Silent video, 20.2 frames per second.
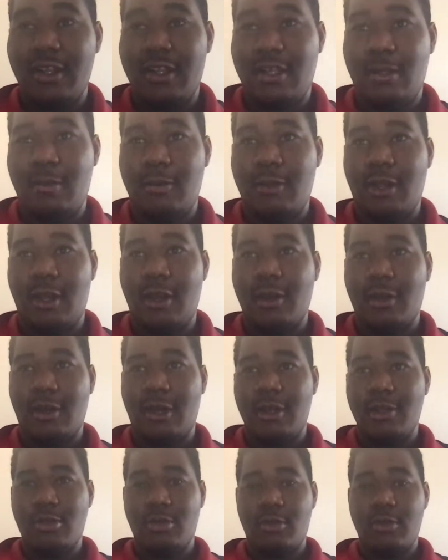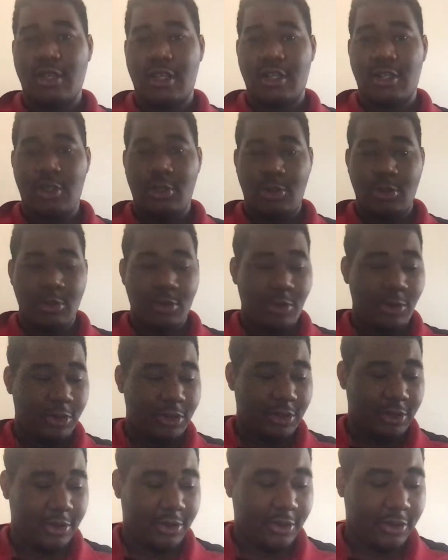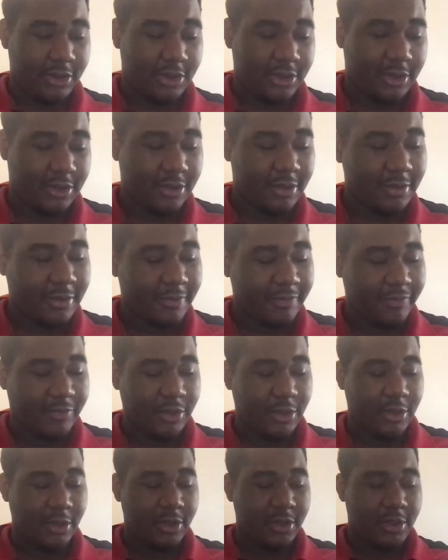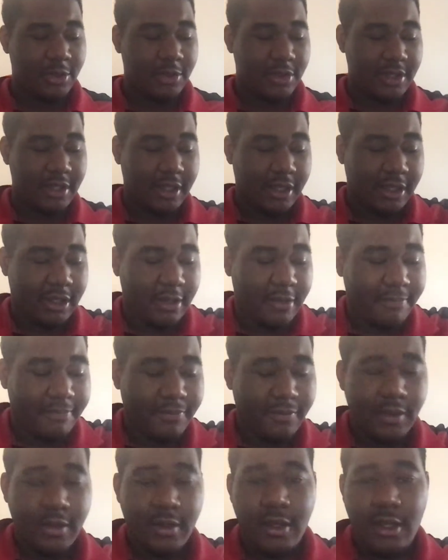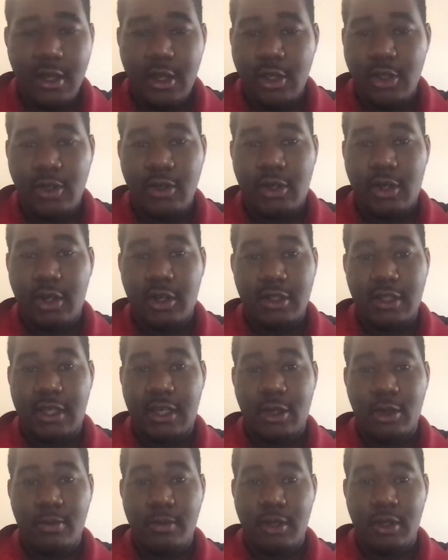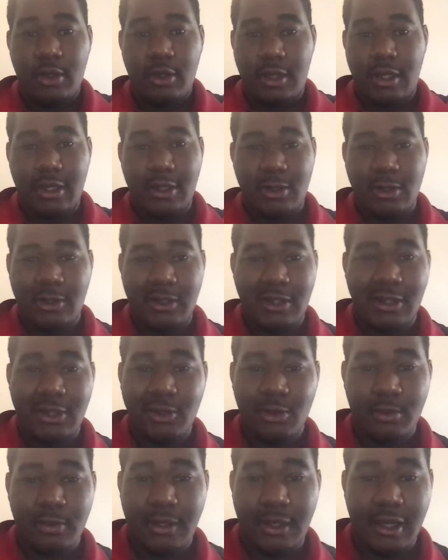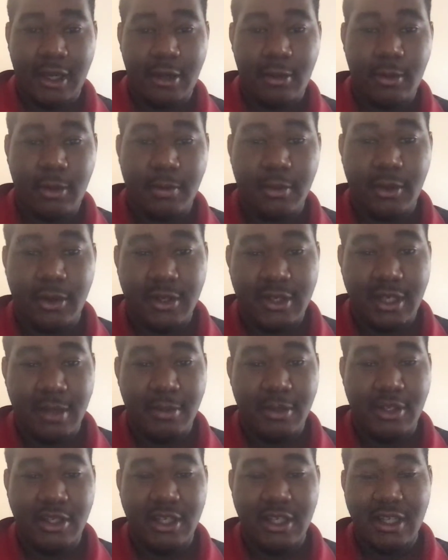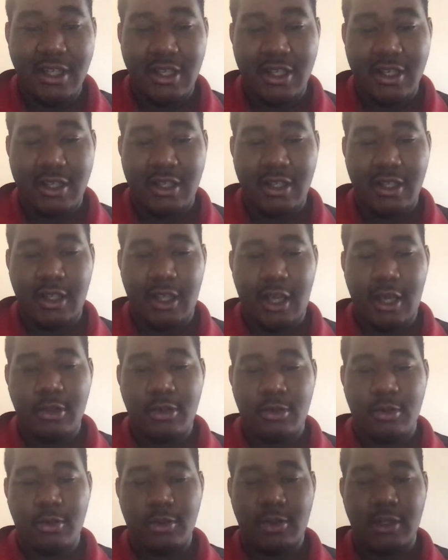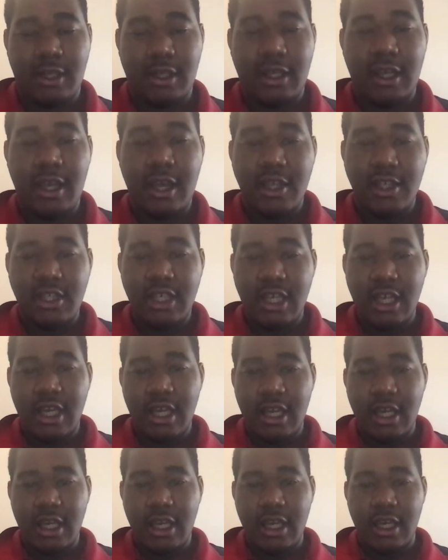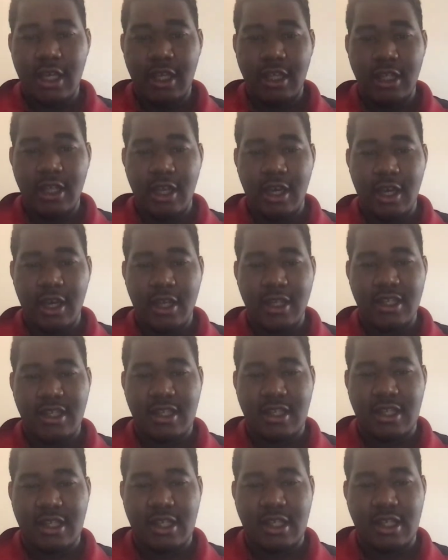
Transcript: And then when the Ice Warriors actually do corner the Doctor was like, "You can't kill me. You'll either be angry because I'm a genius," and then the Ice Warriors are like, "Genius."